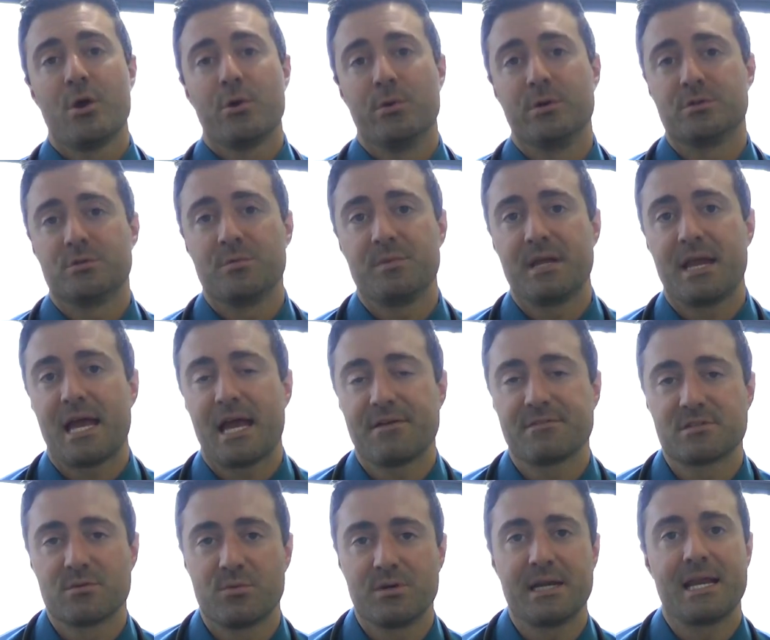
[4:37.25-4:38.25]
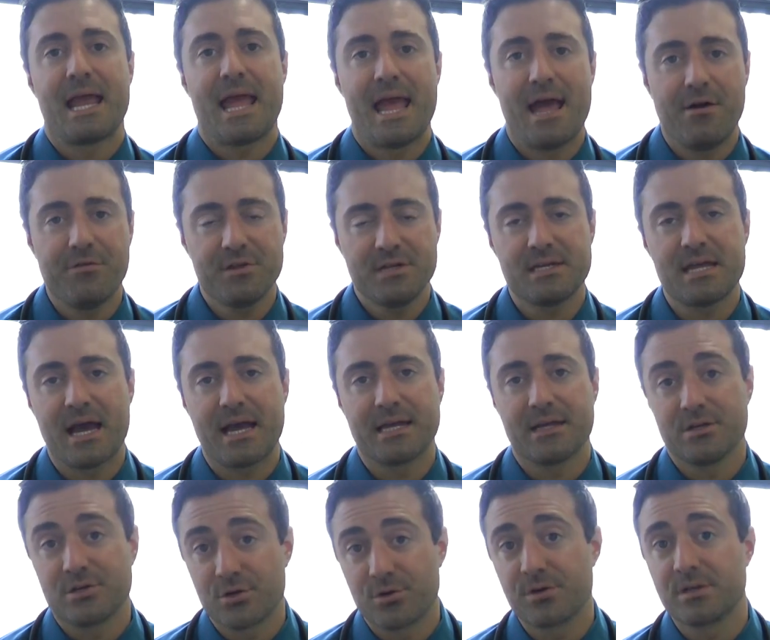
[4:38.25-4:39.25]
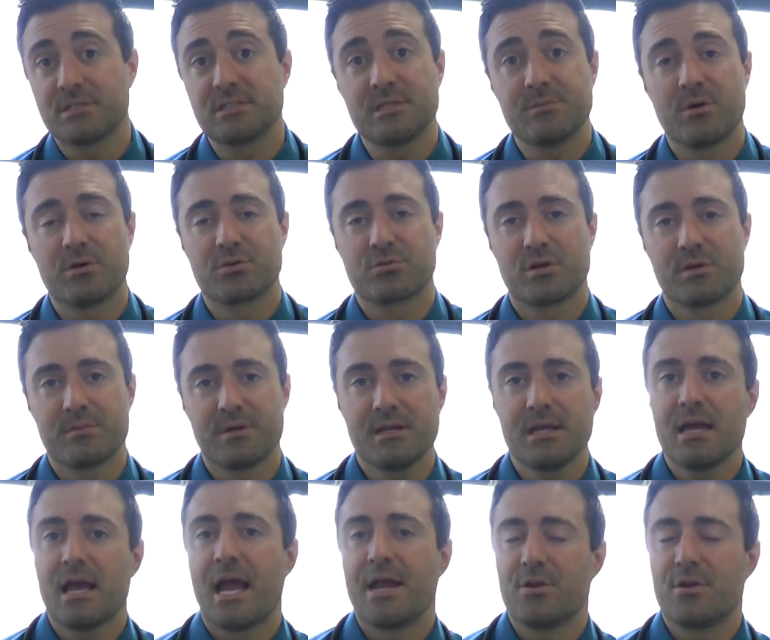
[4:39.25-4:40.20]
which would be to have someone eat a healthy diet during SIBO treatment